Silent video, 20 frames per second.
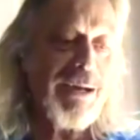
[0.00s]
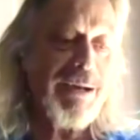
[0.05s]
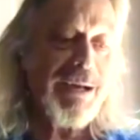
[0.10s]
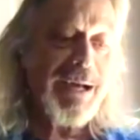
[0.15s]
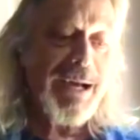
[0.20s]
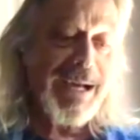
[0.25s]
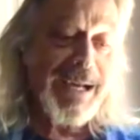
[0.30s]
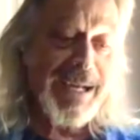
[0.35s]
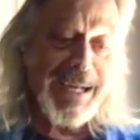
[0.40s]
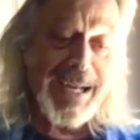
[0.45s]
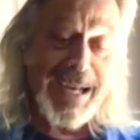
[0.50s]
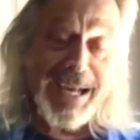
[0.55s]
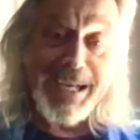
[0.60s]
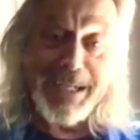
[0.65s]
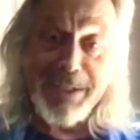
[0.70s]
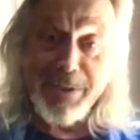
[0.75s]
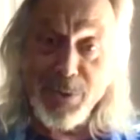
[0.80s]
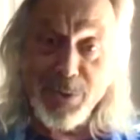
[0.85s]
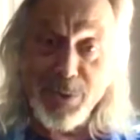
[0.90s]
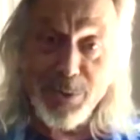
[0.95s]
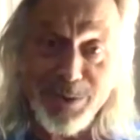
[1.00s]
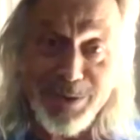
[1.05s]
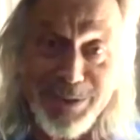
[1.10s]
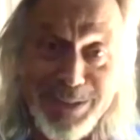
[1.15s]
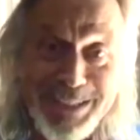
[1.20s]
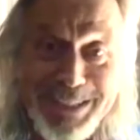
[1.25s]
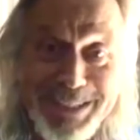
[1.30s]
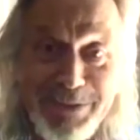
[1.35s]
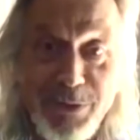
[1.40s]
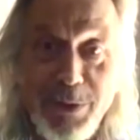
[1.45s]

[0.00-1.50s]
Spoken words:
I actually,